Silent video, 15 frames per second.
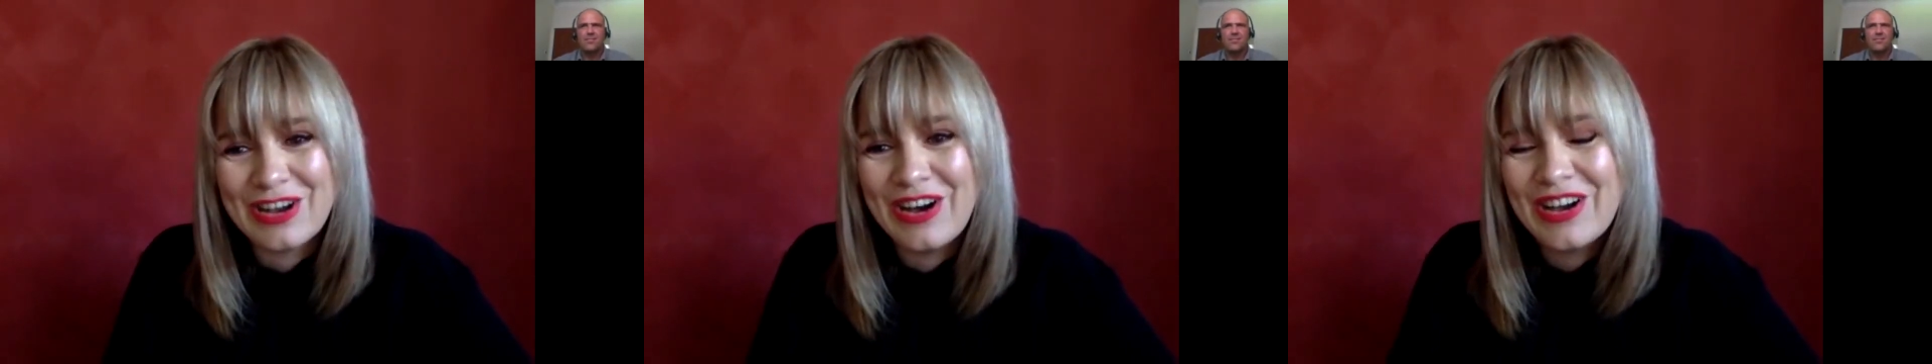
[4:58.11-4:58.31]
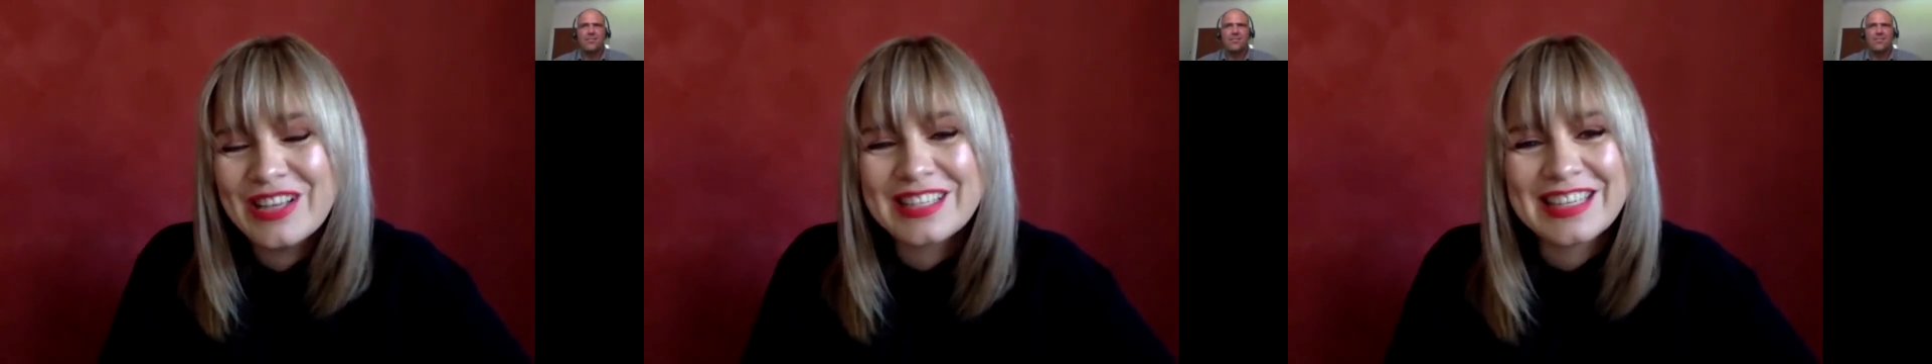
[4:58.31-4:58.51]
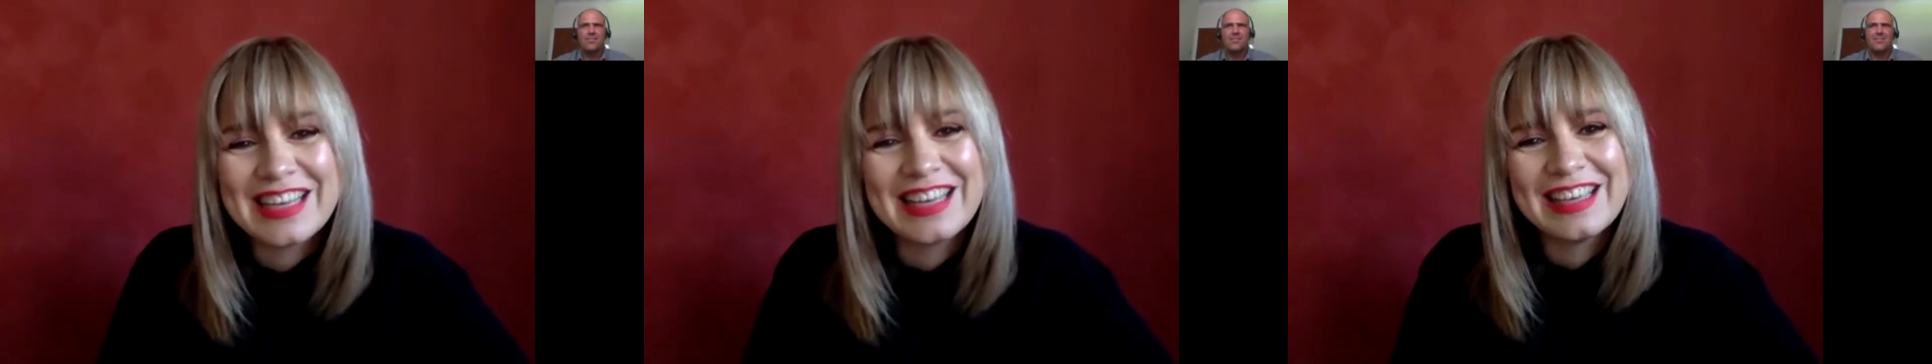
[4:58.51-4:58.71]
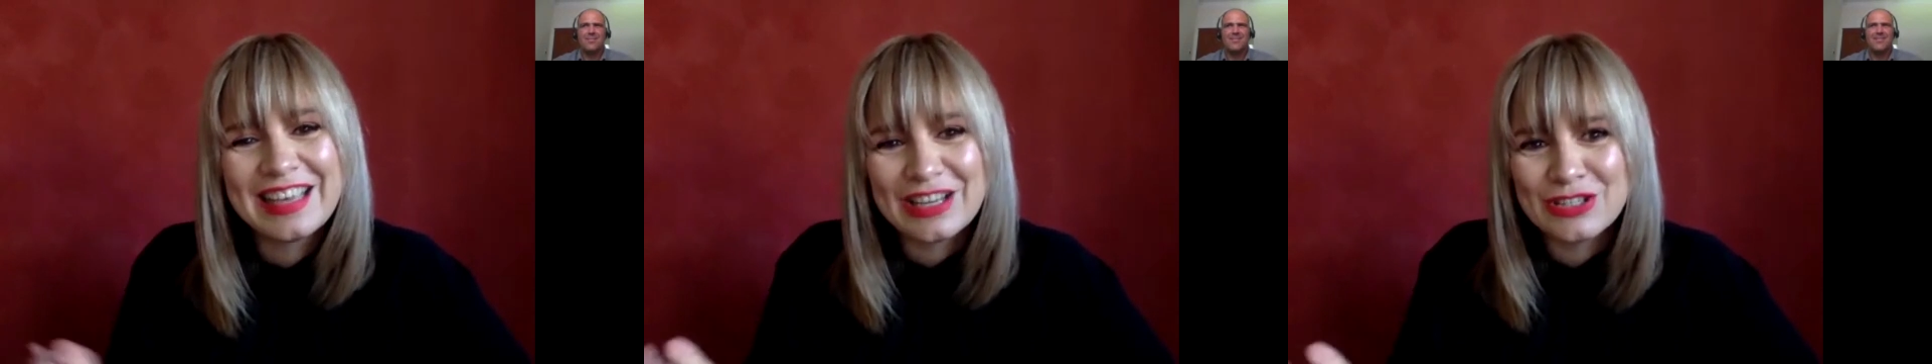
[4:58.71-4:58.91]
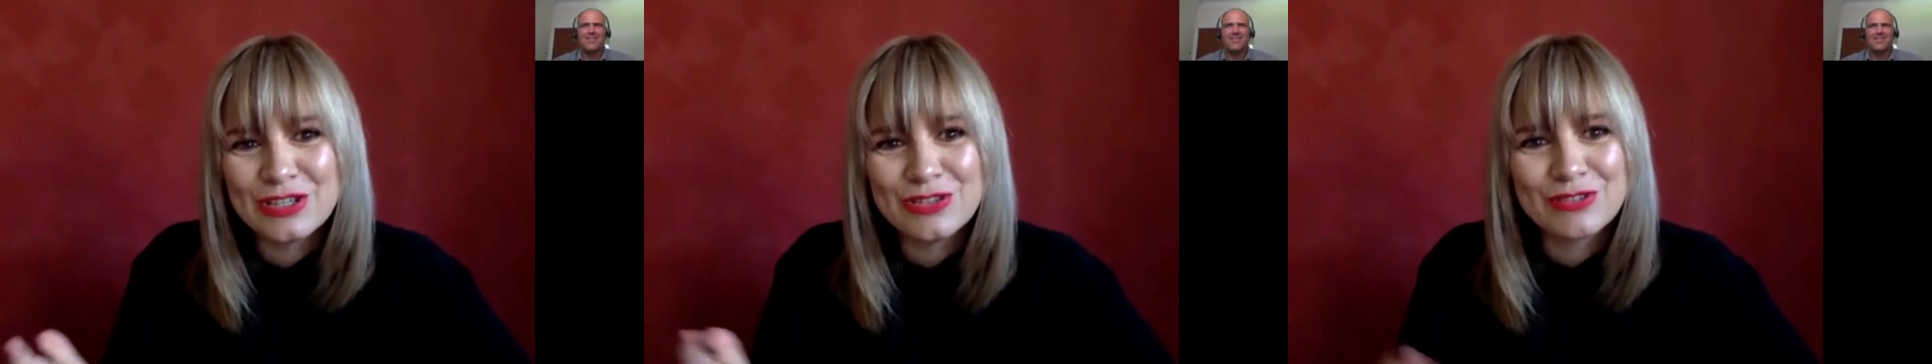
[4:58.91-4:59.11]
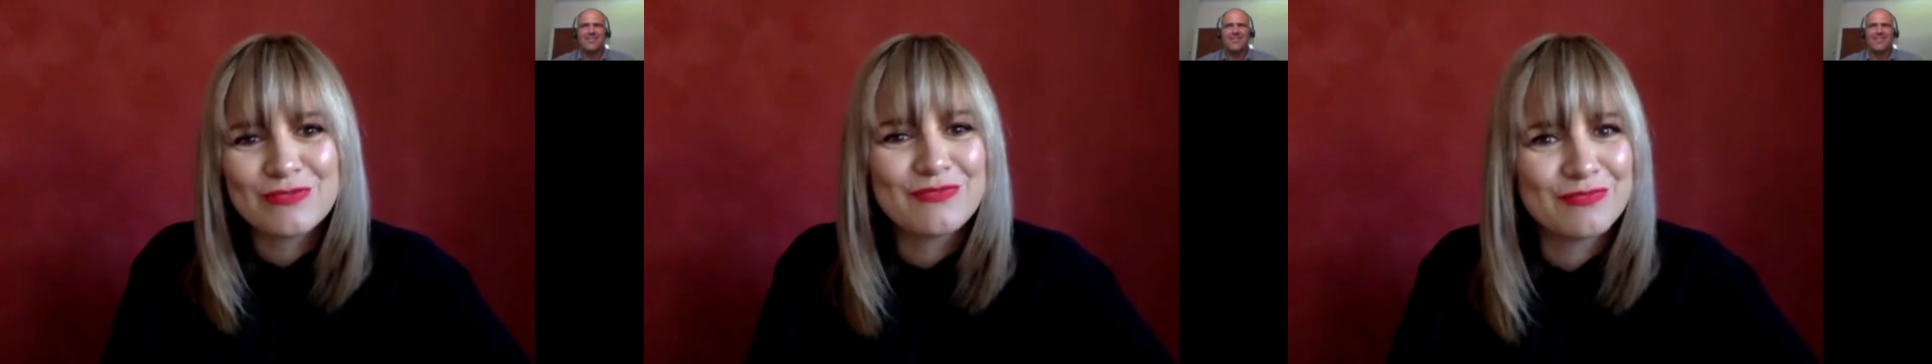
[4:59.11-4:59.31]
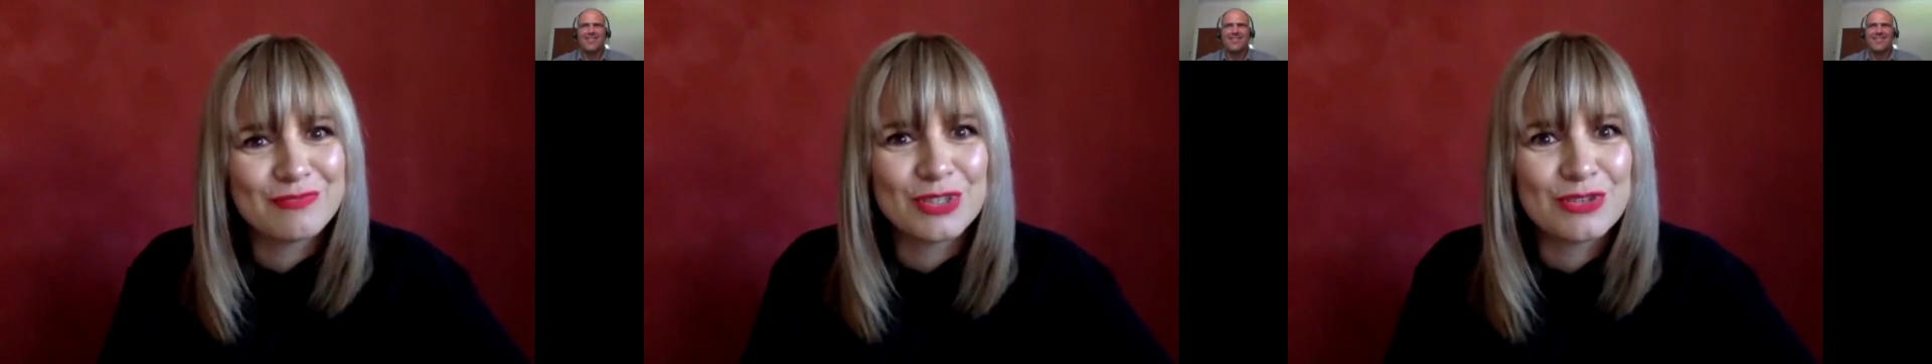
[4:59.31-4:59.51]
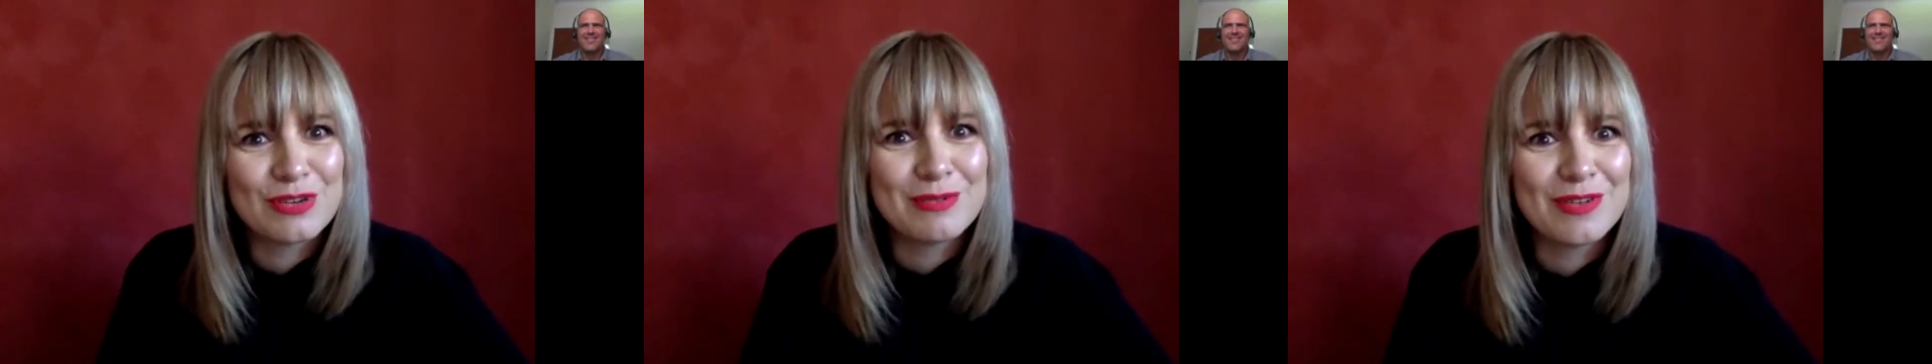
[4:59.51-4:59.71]
are sitting as you're
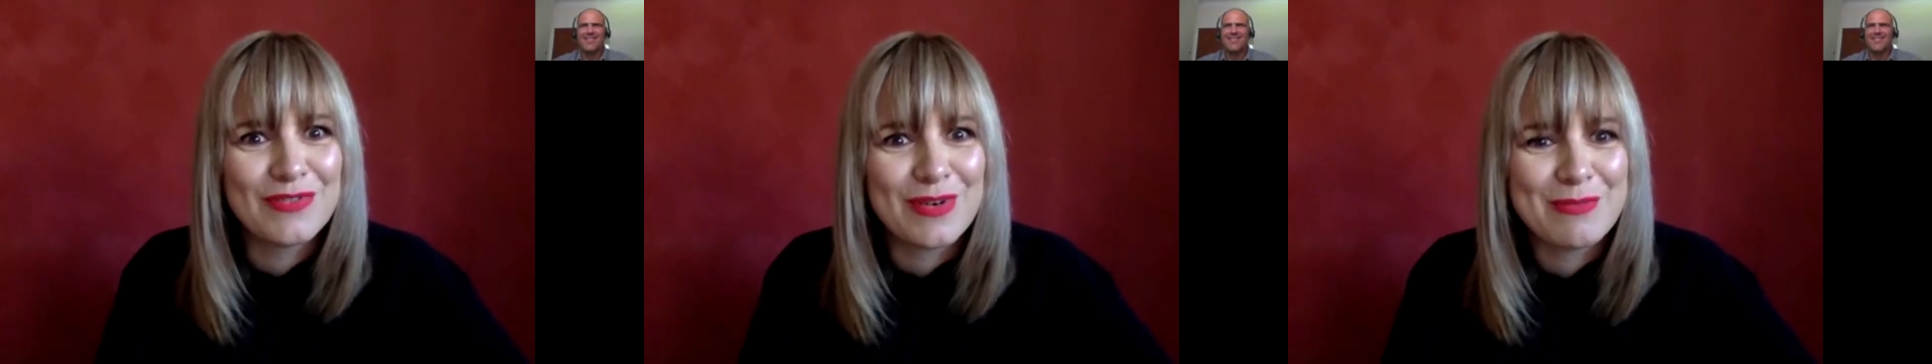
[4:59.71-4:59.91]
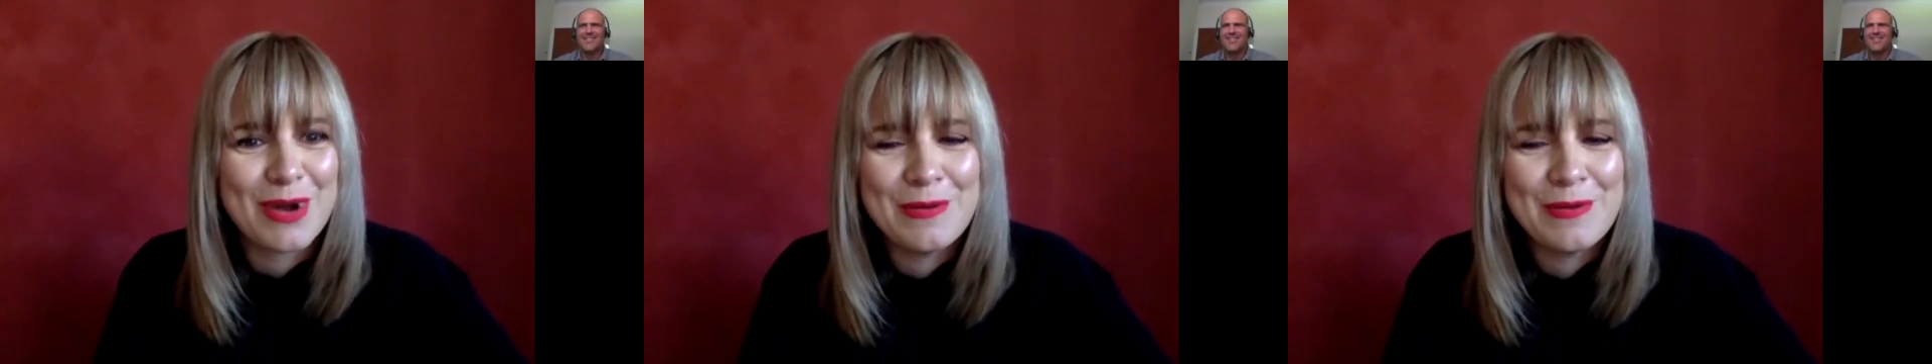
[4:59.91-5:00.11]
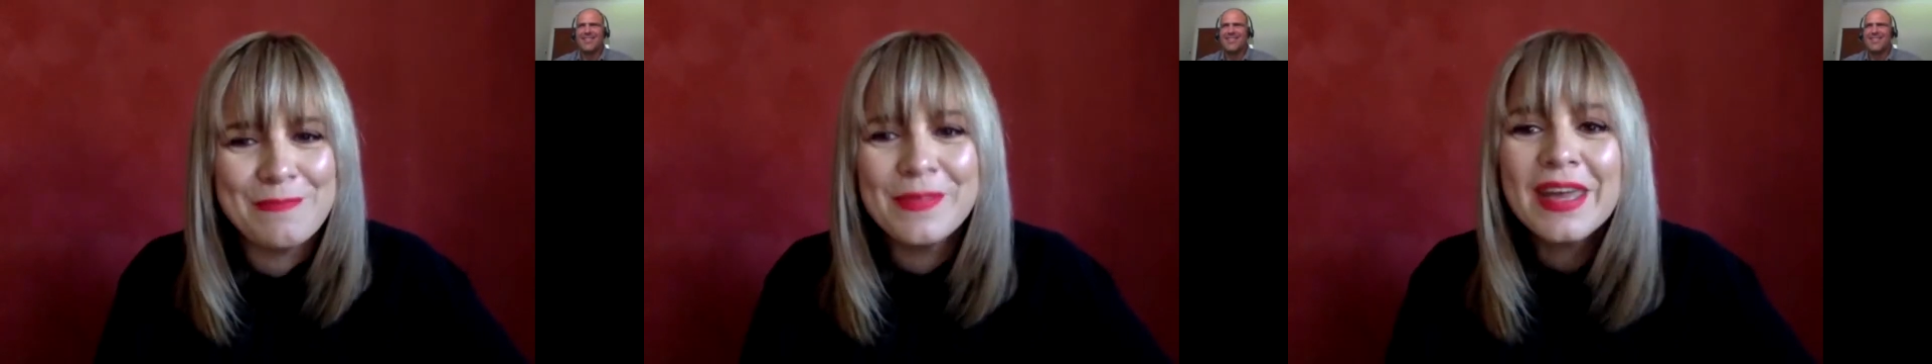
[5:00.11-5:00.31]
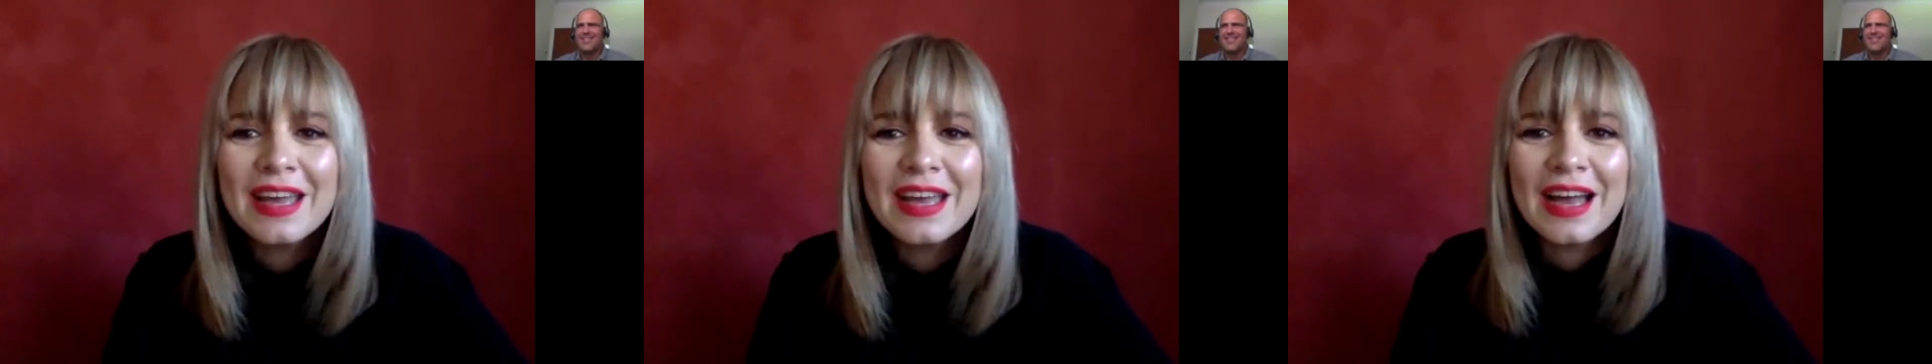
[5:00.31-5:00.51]
streaming from home,